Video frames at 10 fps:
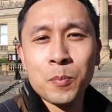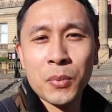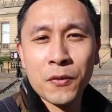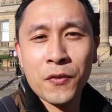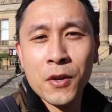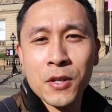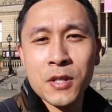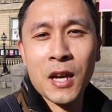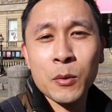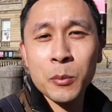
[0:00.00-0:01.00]
But
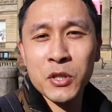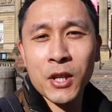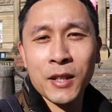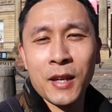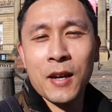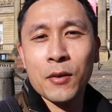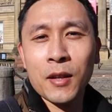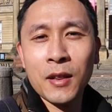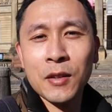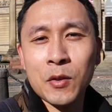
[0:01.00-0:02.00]
first I want to be checking out
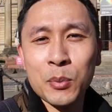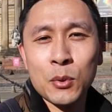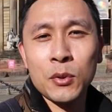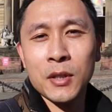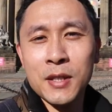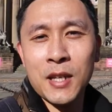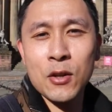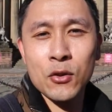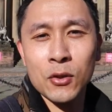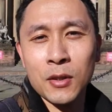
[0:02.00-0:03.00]
the Liverpool
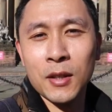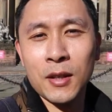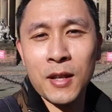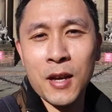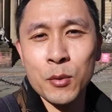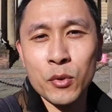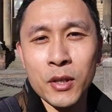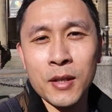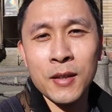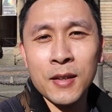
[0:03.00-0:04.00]
Central Library.